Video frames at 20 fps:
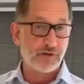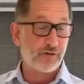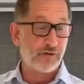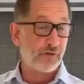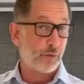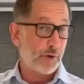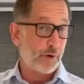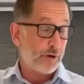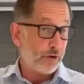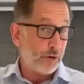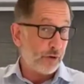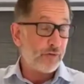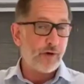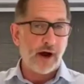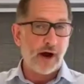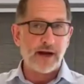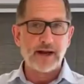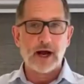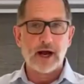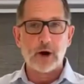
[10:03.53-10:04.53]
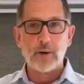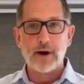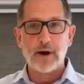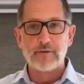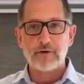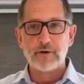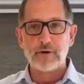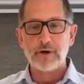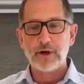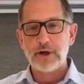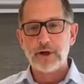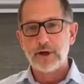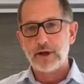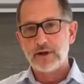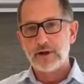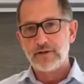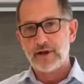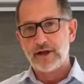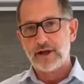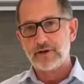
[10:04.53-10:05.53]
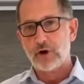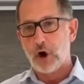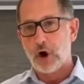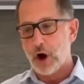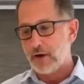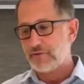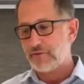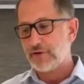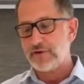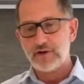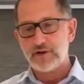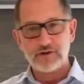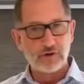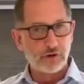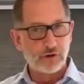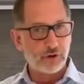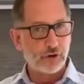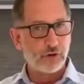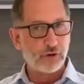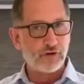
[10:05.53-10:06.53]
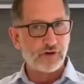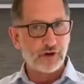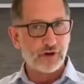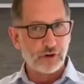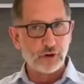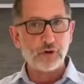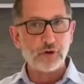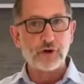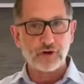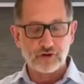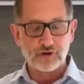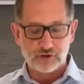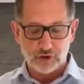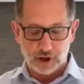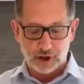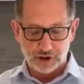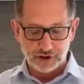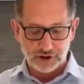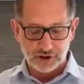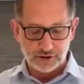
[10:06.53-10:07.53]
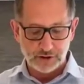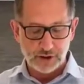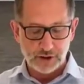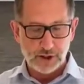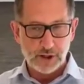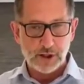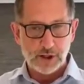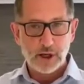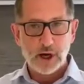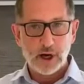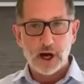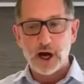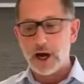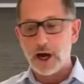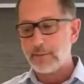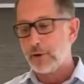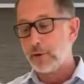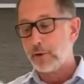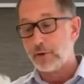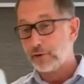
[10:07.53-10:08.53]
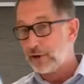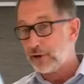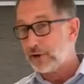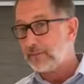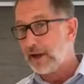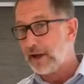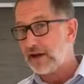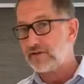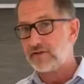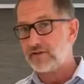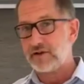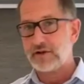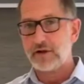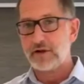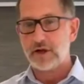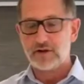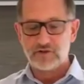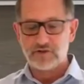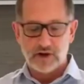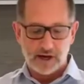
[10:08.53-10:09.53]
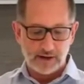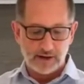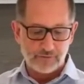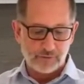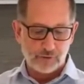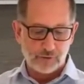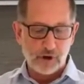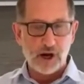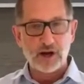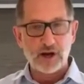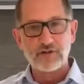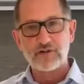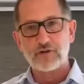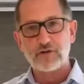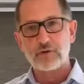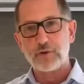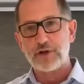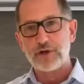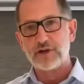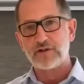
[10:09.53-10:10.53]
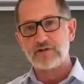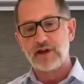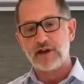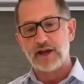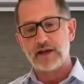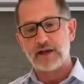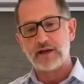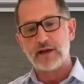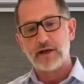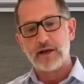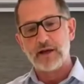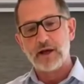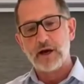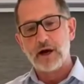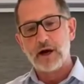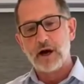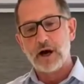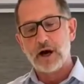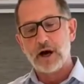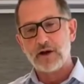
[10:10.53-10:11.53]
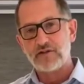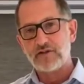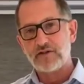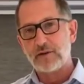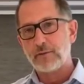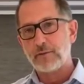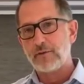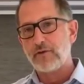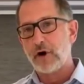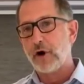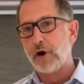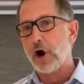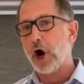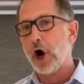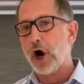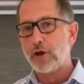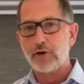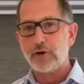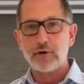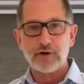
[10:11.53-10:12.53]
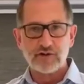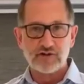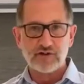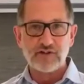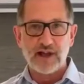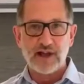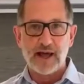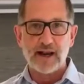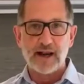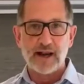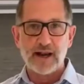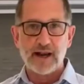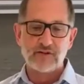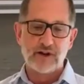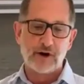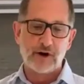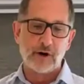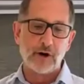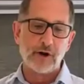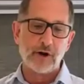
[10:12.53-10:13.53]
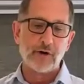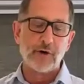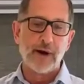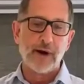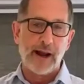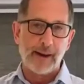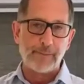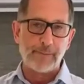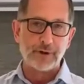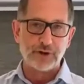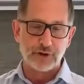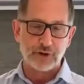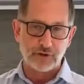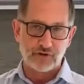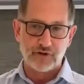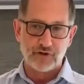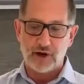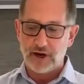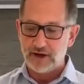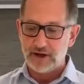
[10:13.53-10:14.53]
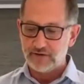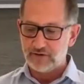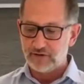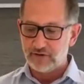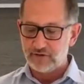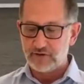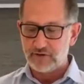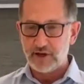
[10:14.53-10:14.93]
We do find, however, that often these are used in new construction. But what really makes it exciting for us is we can take some of our other aesthetics and our other aperture sizes